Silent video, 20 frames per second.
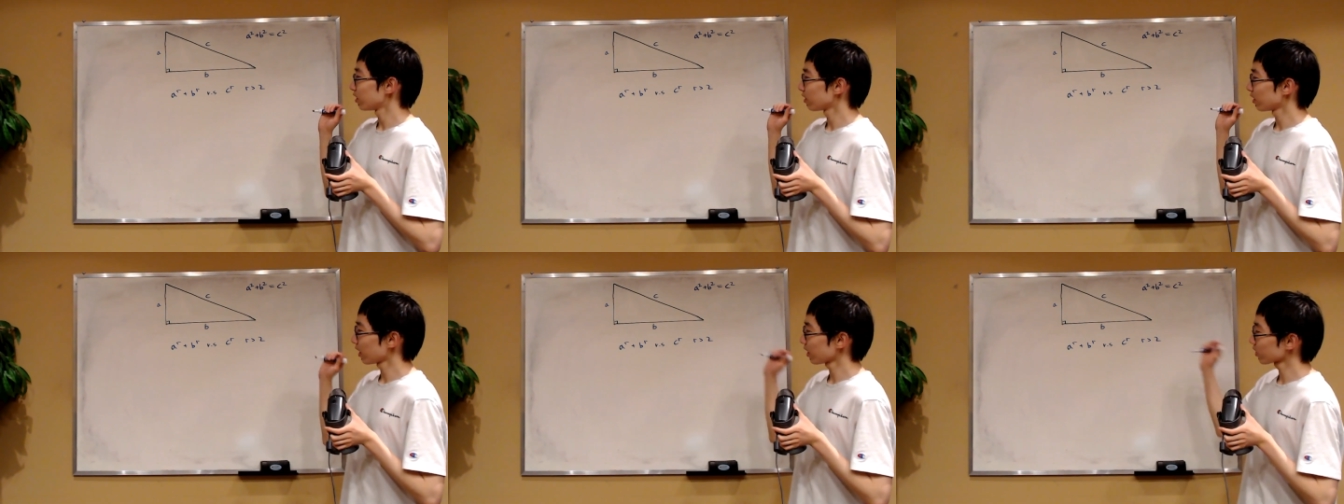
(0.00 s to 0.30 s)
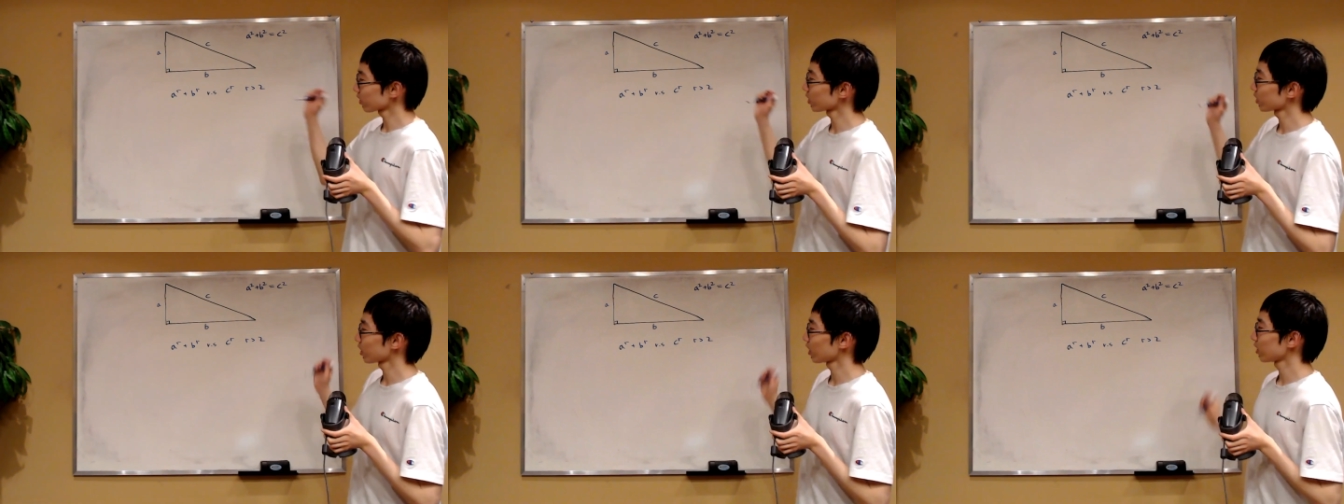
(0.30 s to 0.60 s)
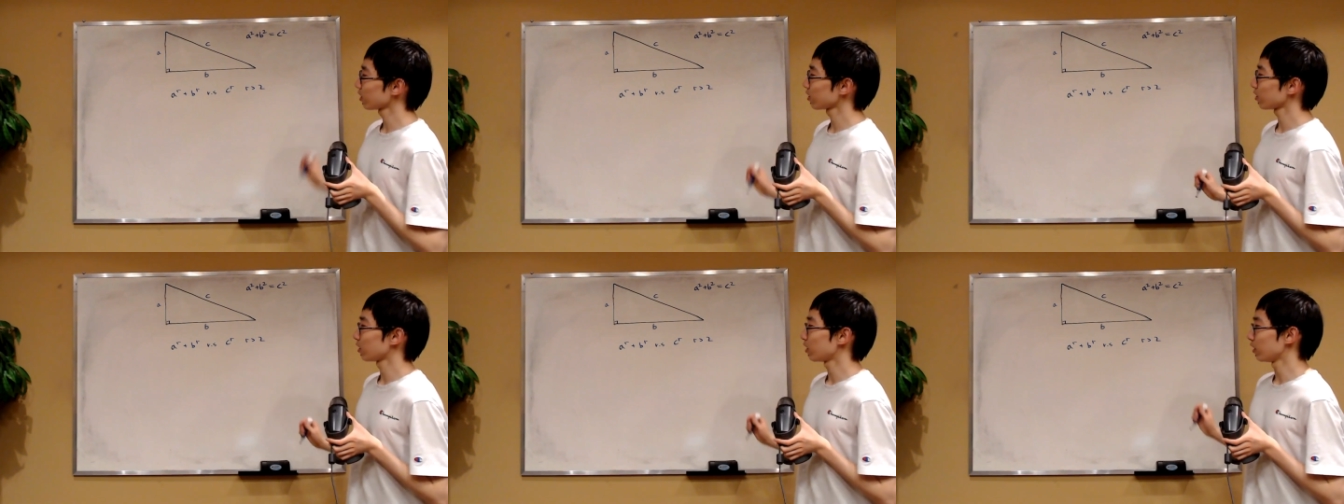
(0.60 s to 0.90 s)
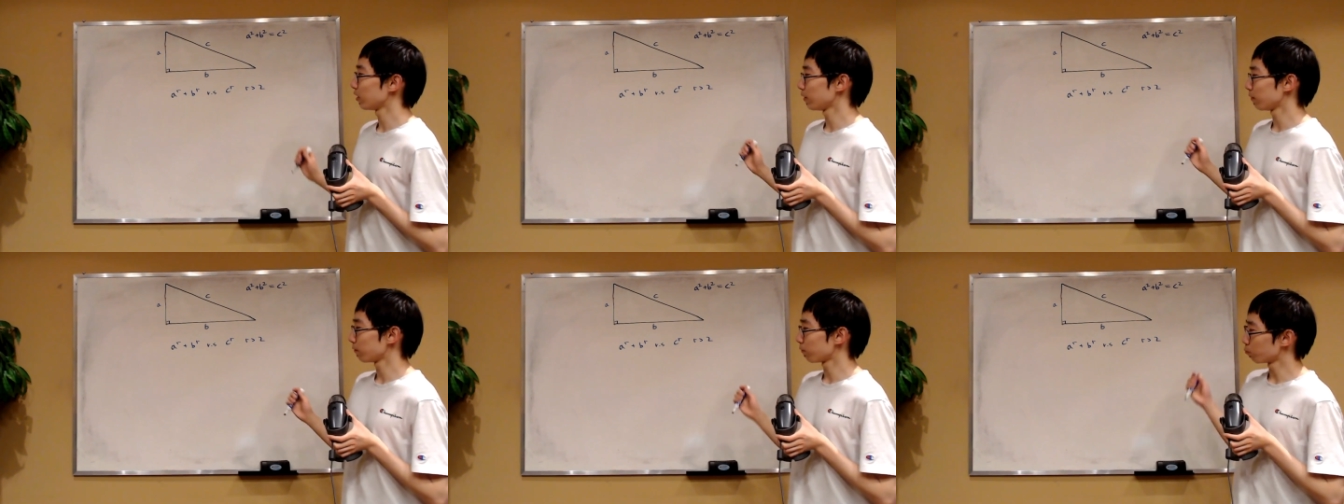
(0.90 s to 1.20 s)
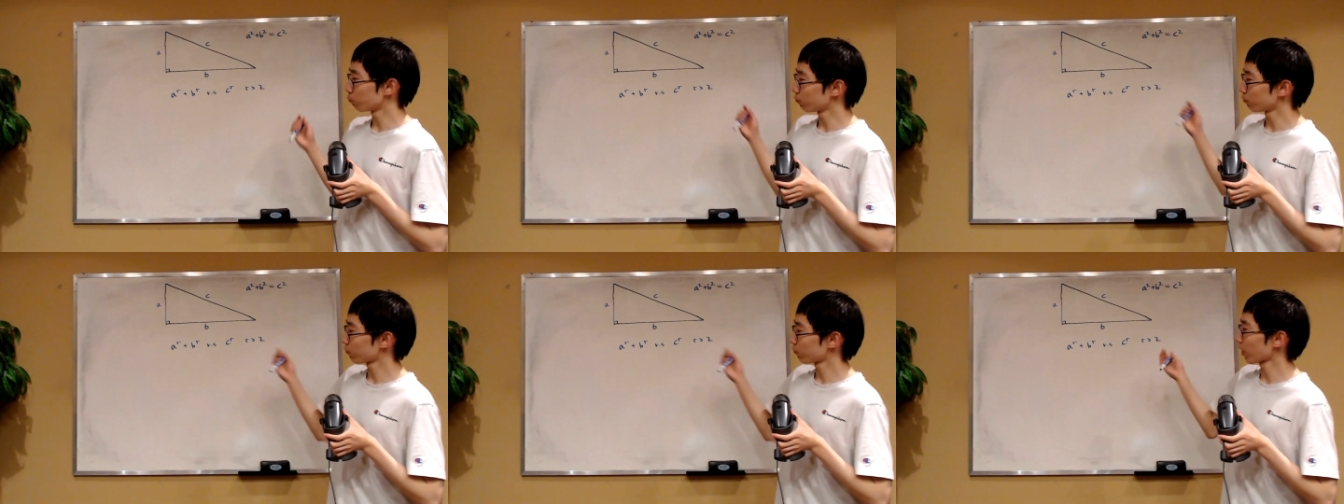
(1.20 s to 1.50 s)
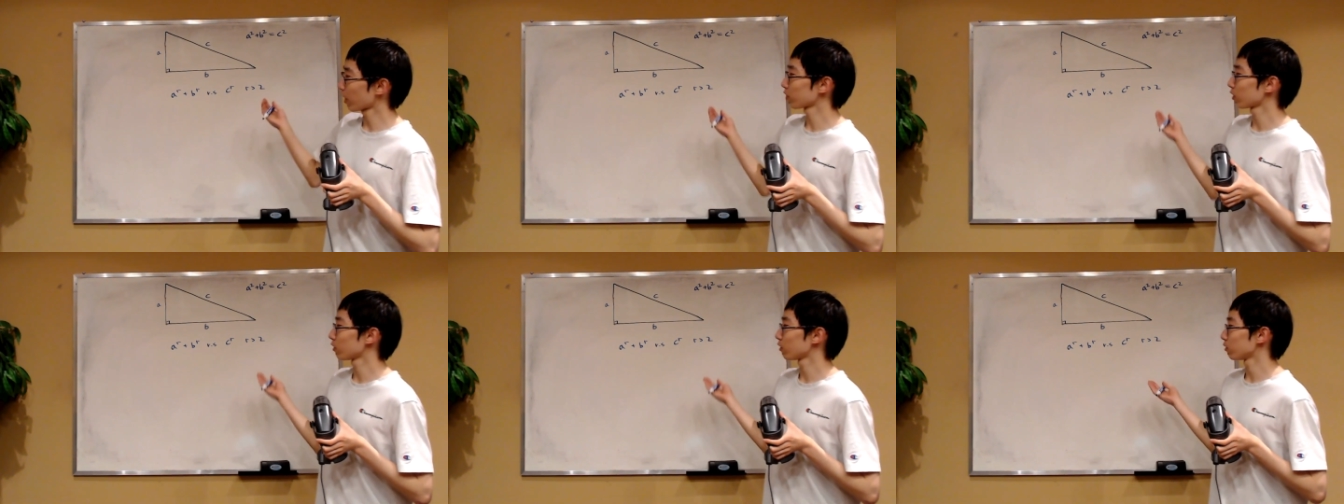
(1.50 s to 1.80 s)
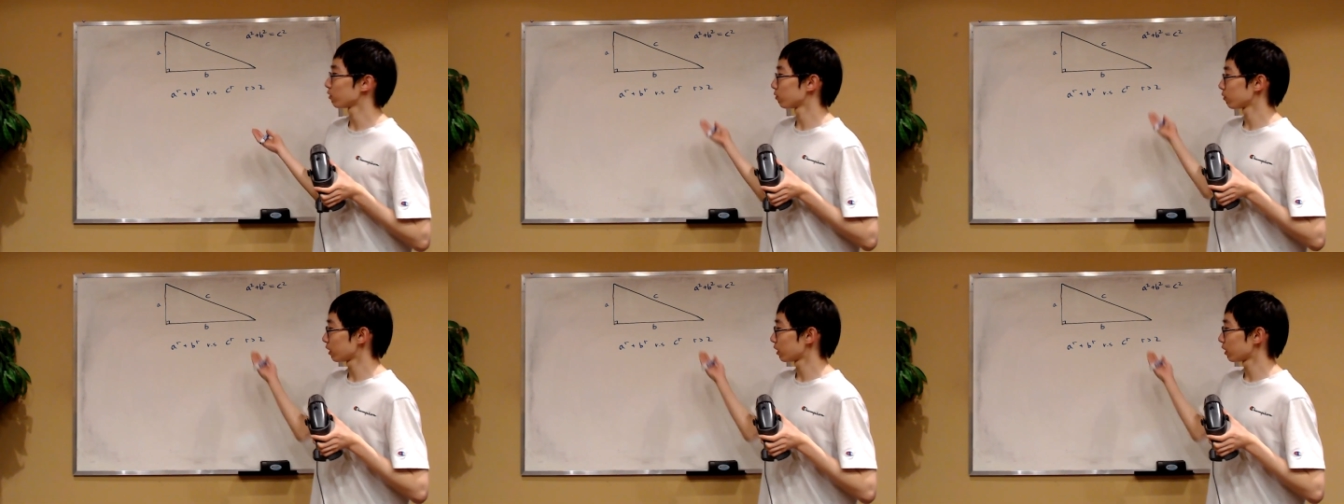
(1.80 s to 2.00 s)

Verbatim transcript: as I said, he found the,